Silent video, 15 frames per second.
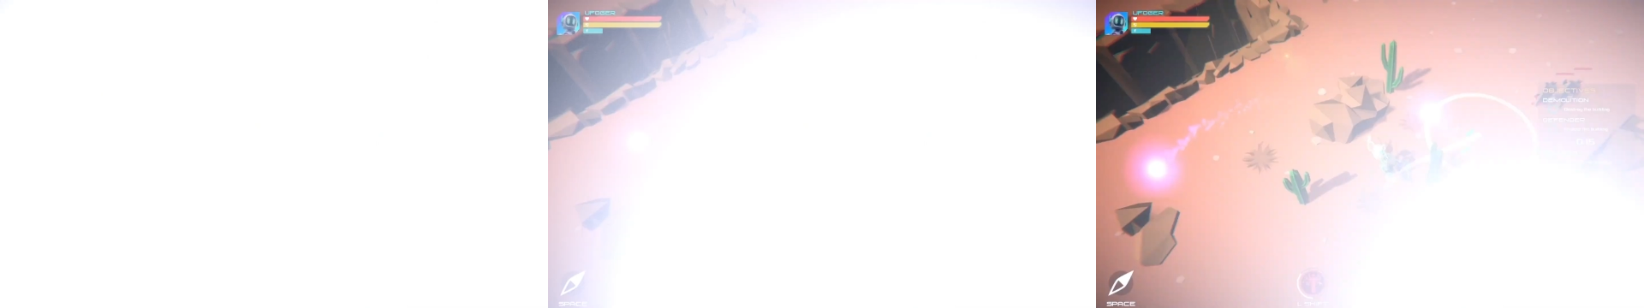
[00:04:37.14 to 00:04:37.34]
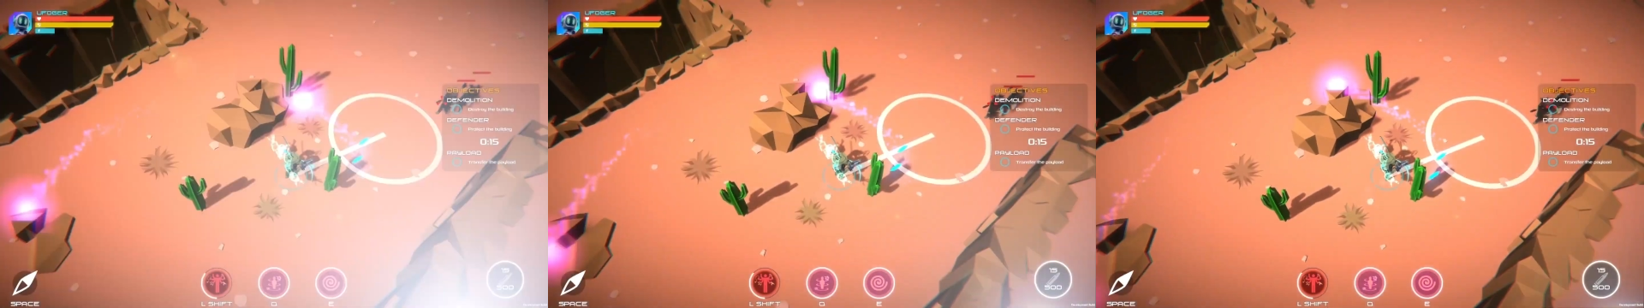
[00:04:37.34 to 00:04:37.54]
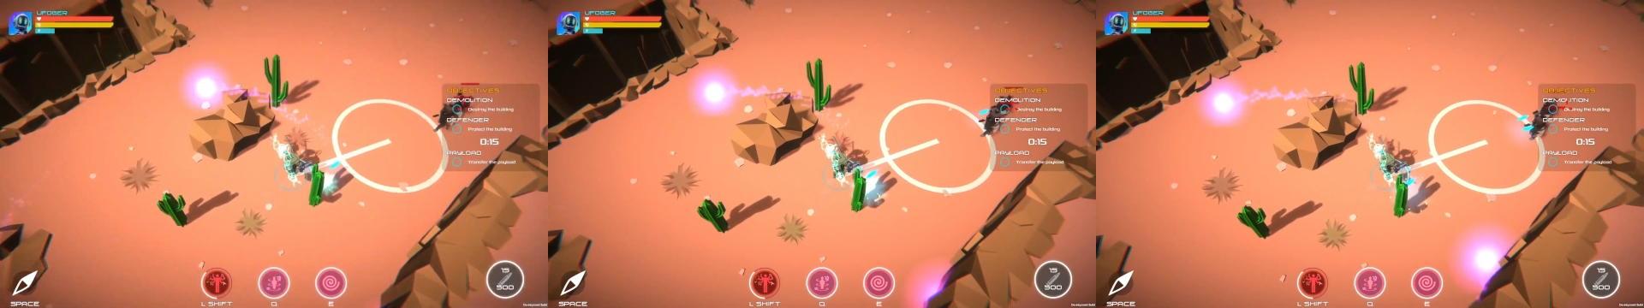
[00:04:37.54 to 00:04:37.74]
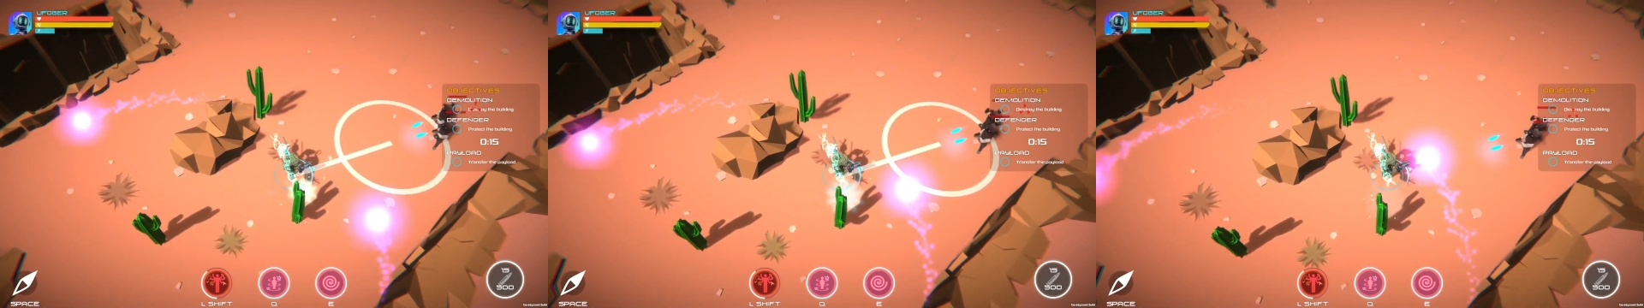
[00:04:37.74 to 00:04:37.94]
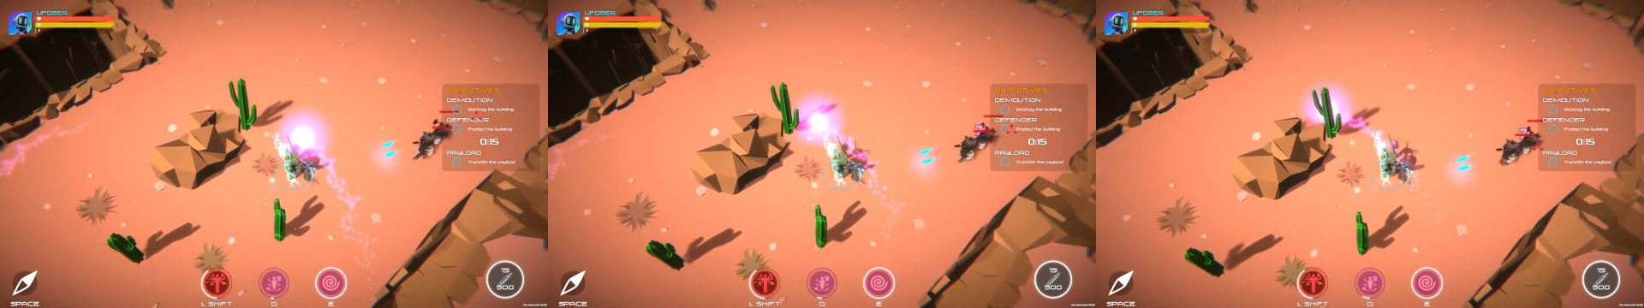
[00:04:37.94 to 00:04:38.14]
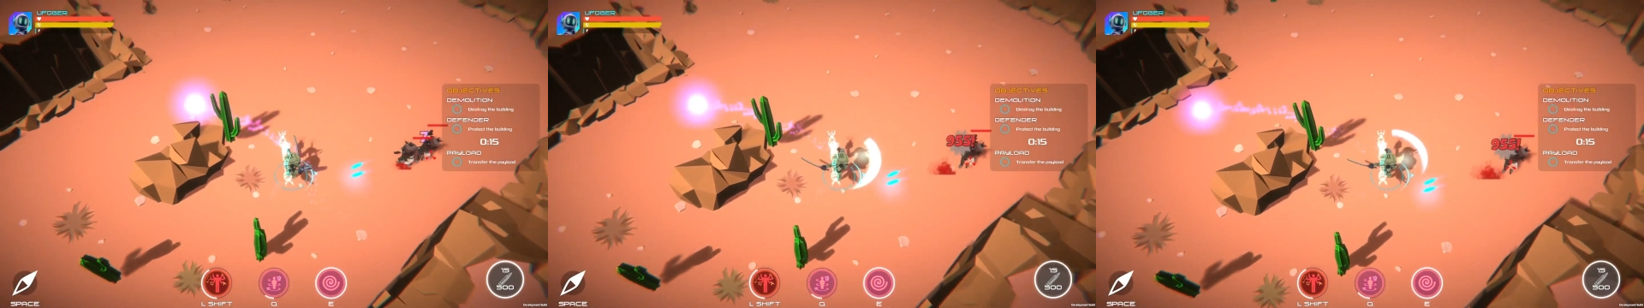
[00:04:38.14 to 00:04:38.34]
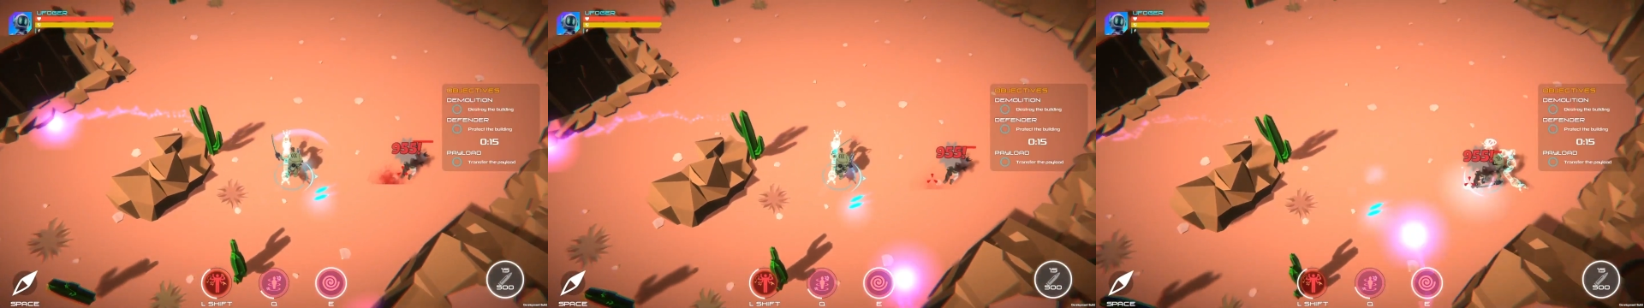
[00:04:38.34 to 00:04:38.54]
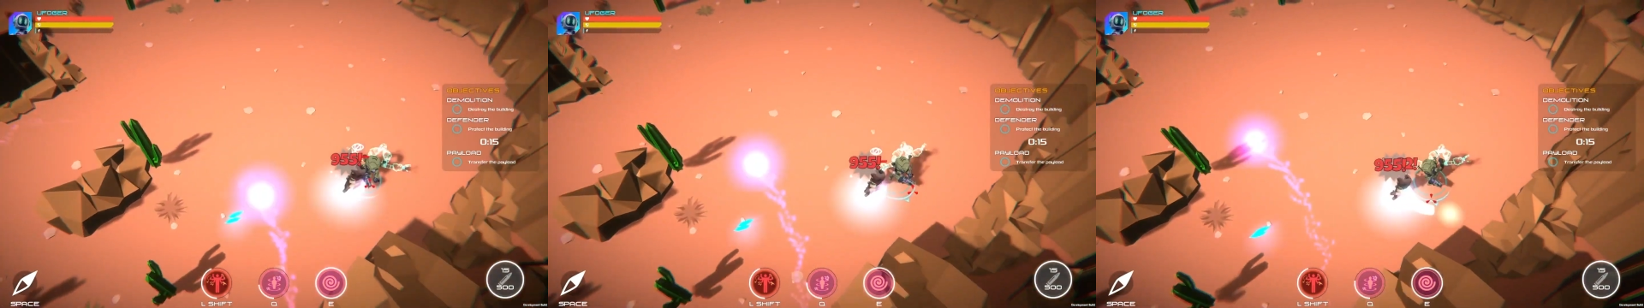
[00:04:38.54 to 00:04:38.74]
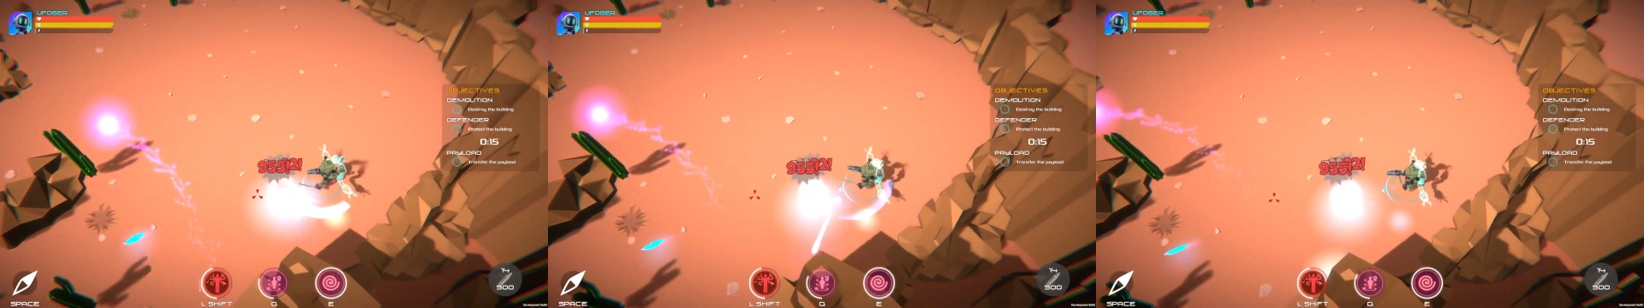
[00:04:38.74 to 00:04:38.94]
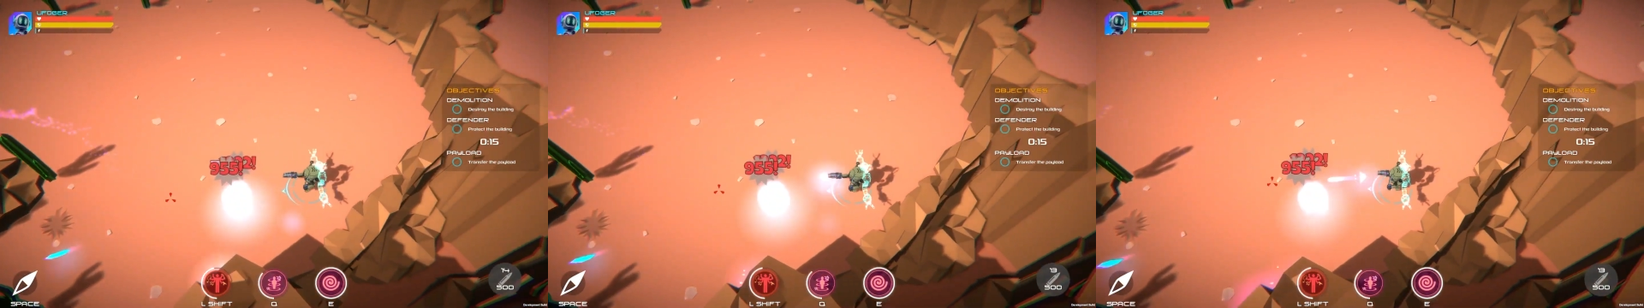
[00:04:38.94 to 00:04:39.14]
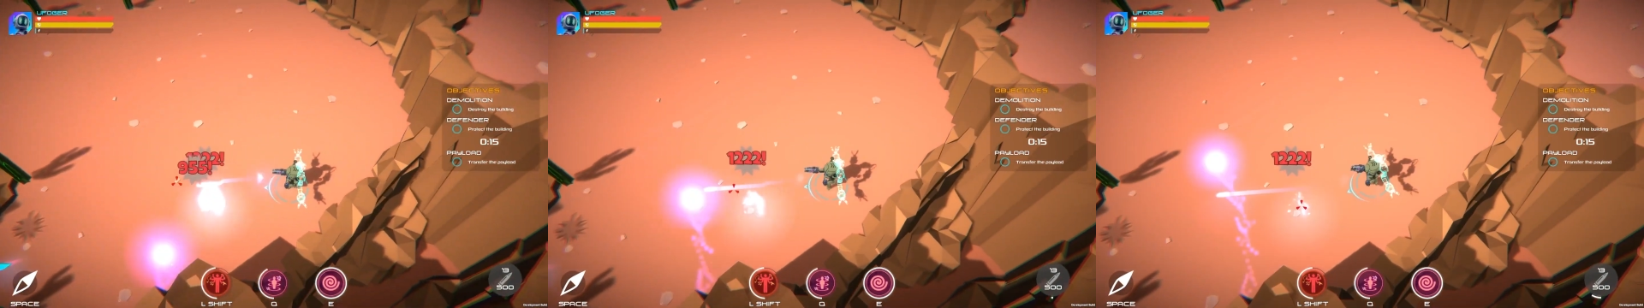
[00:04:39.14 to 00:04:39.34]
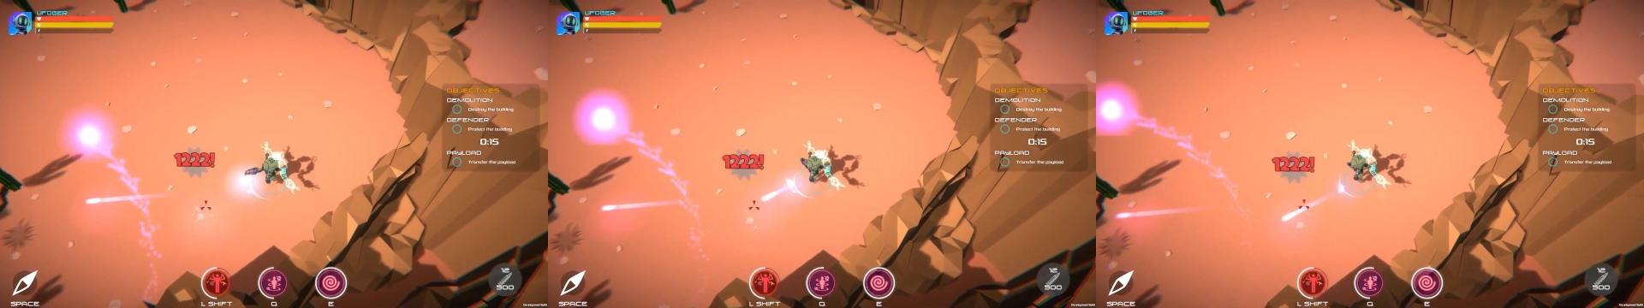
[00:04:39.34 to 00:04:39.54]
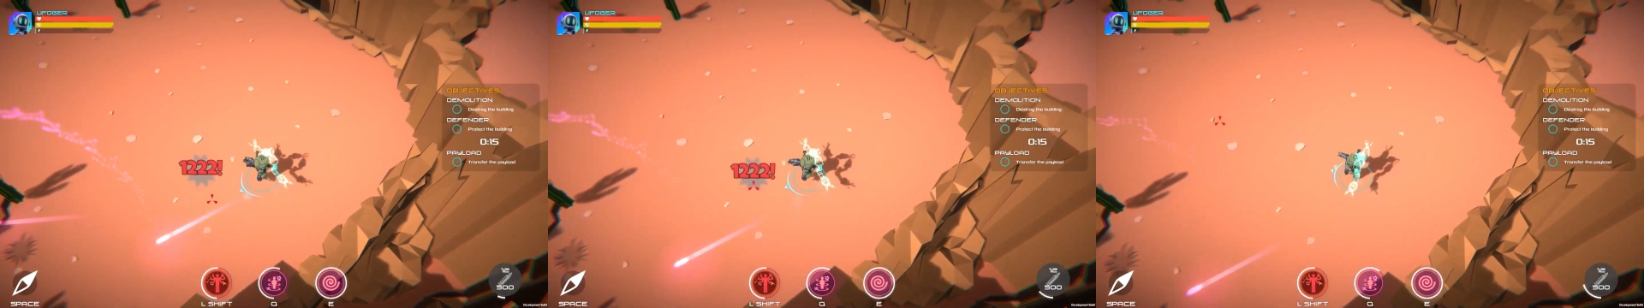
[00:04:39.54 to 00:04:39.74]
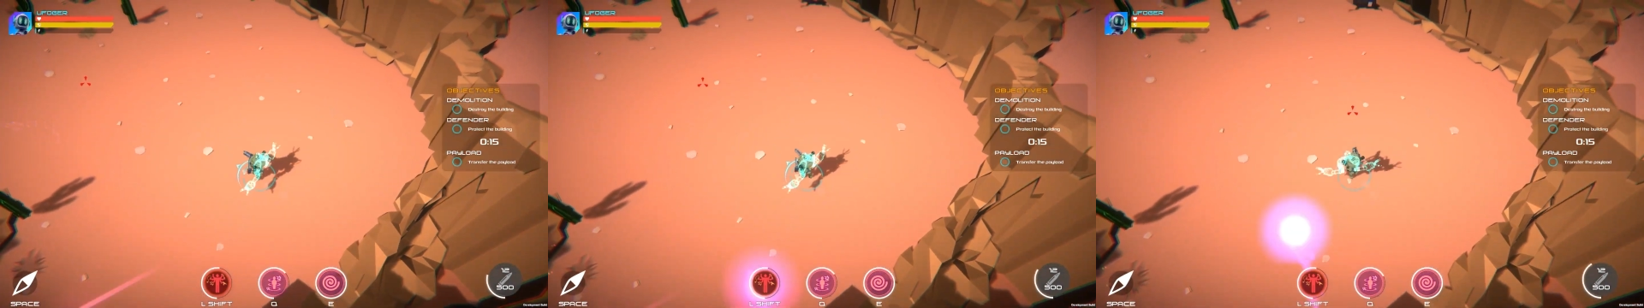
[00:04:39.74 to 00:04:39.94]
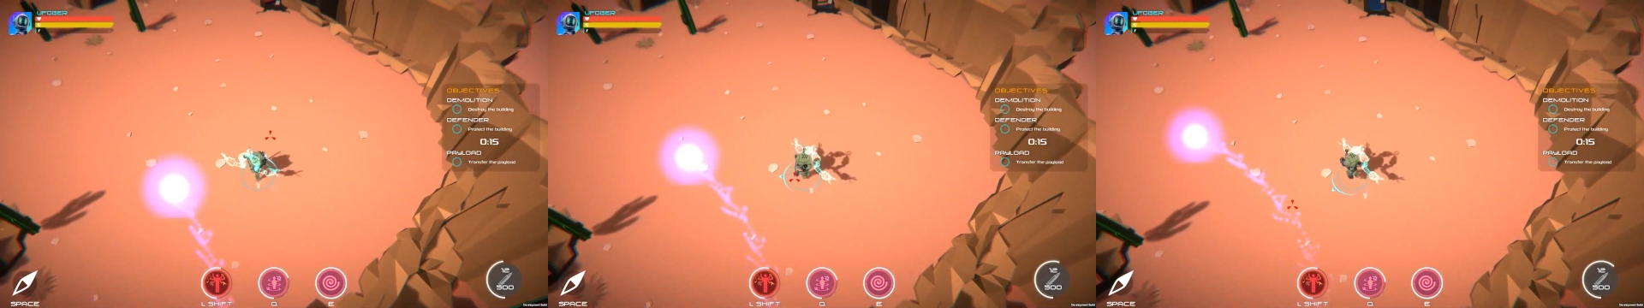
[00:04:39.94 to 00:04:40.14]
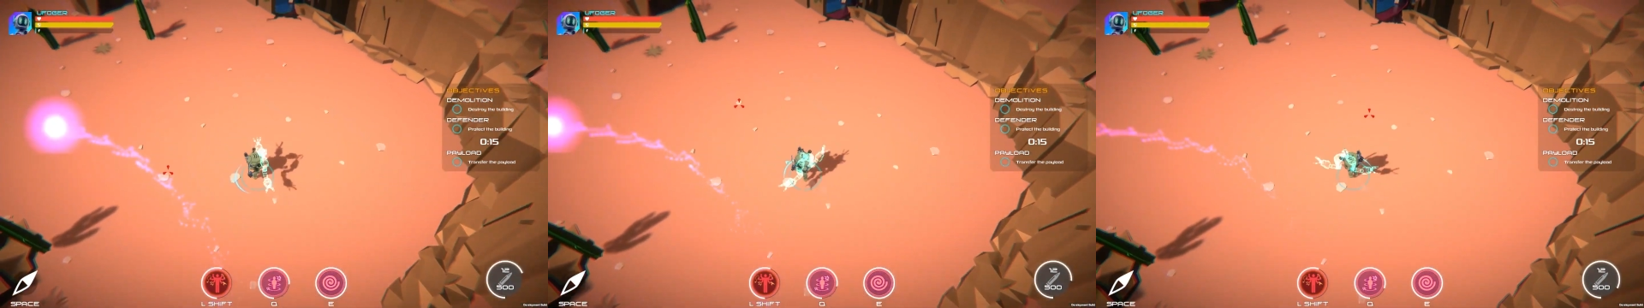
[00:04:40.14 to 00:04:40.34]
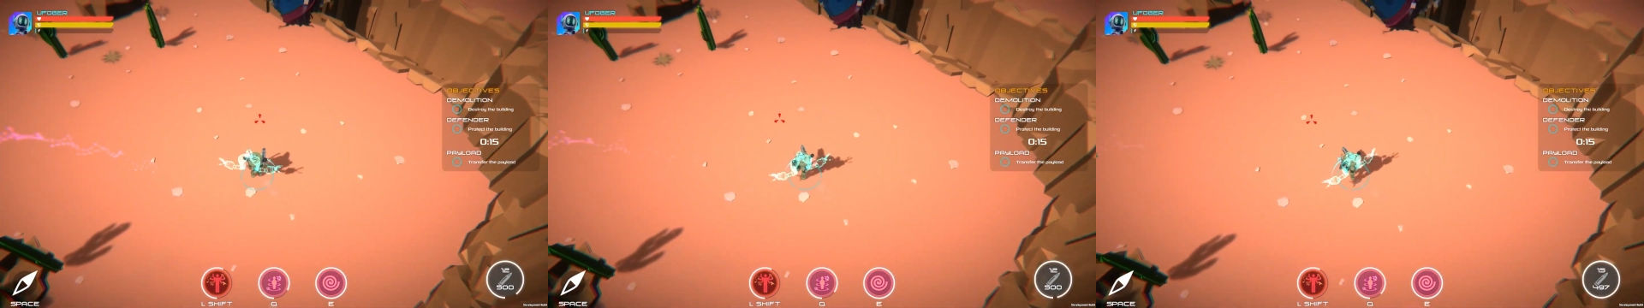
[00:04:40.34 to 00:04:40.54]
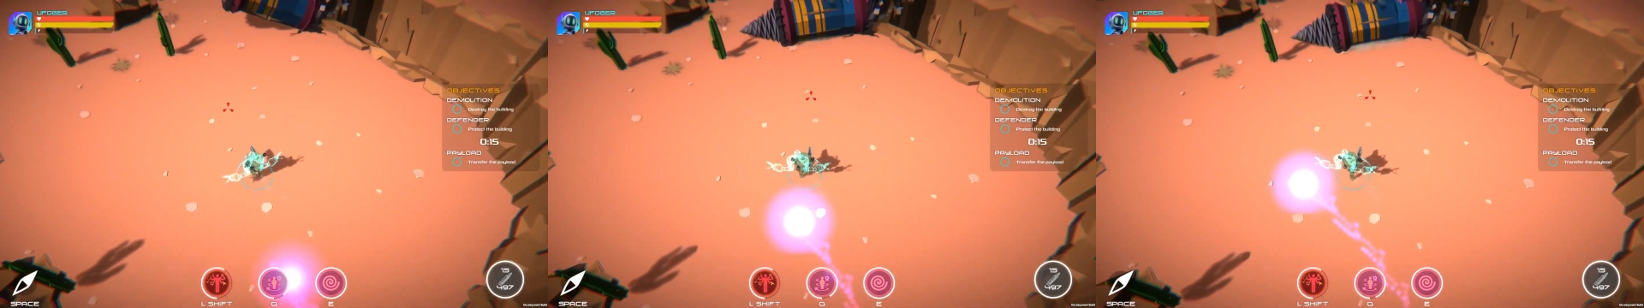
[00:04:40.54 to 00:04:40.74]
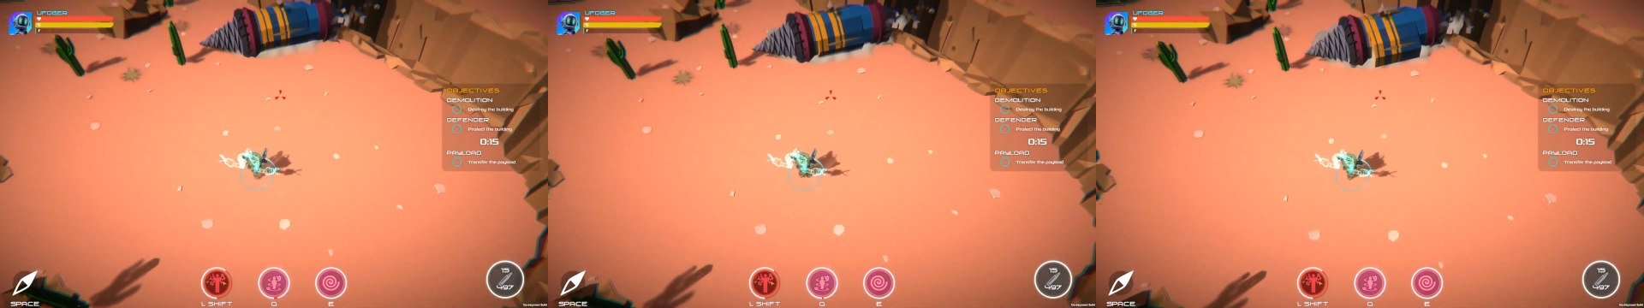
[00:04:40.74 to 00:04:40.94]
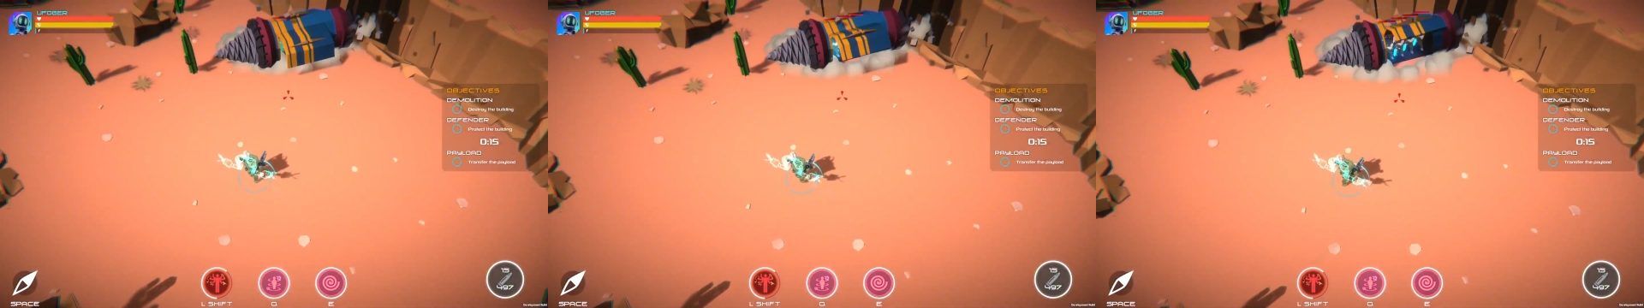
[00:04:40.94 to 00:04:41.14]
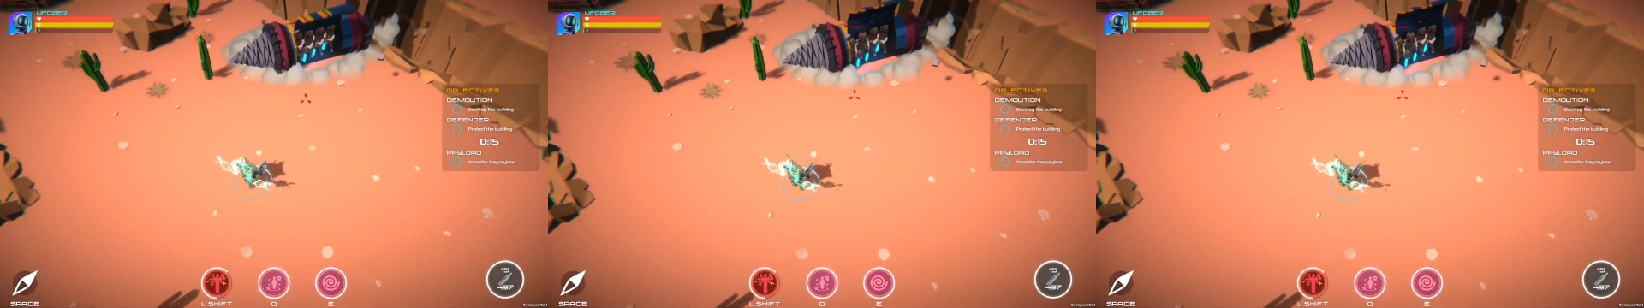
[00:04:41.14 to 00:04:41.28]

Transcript: [unreadable: no face in view]